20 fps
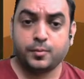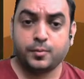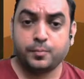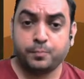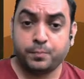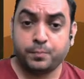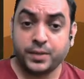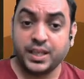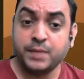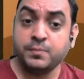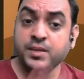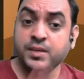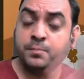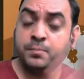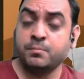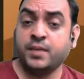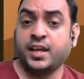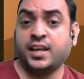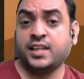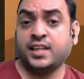Premium
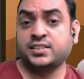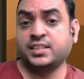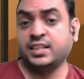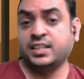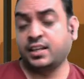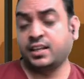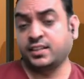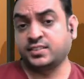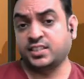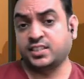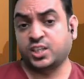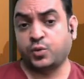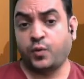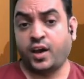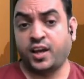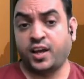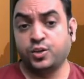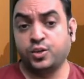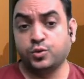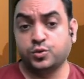minus intrinsic
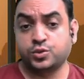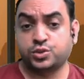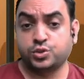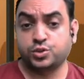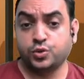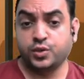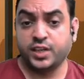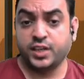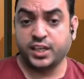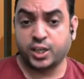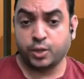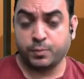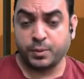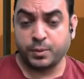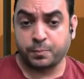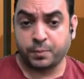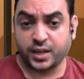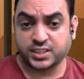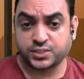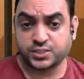value. So, it will be
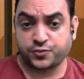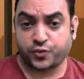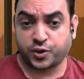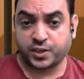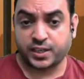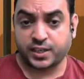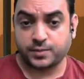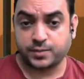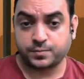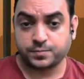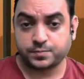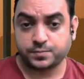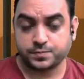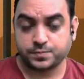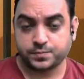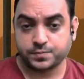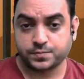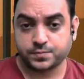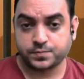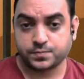plus 40.
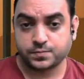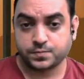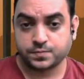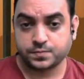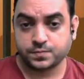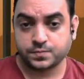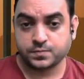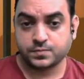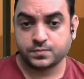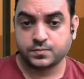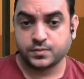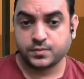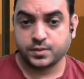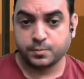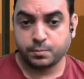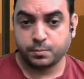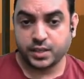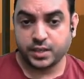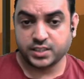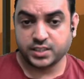
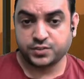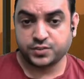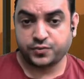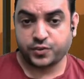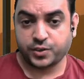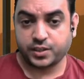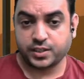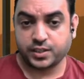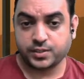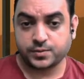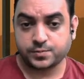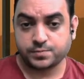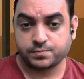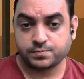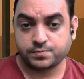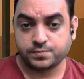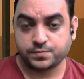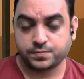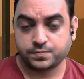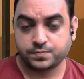Plus 40.
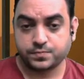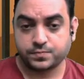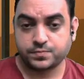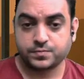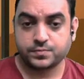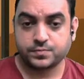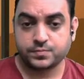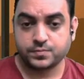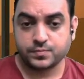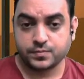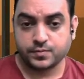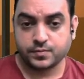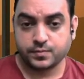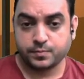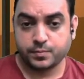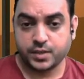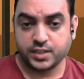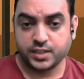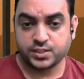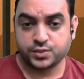
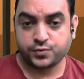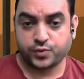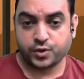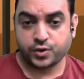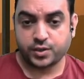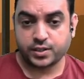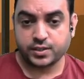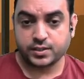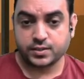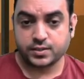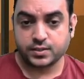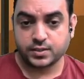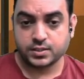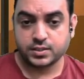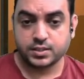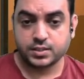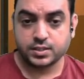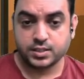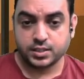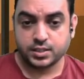Plus 40.
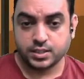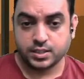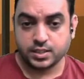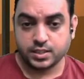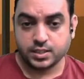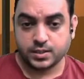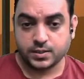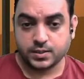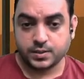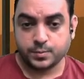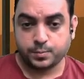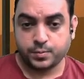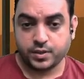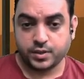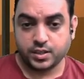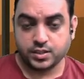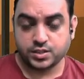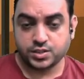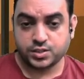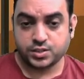
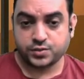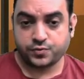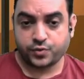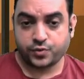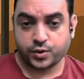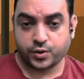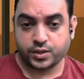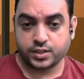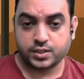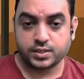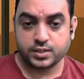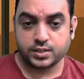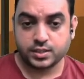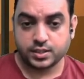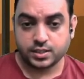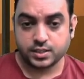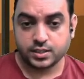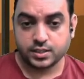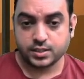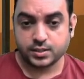Plus 40.
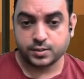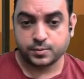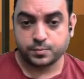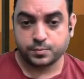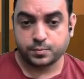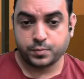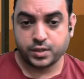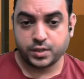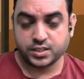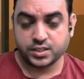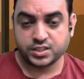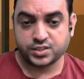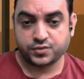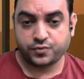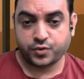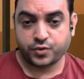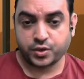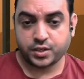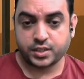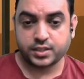Plus
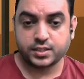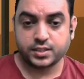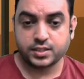40.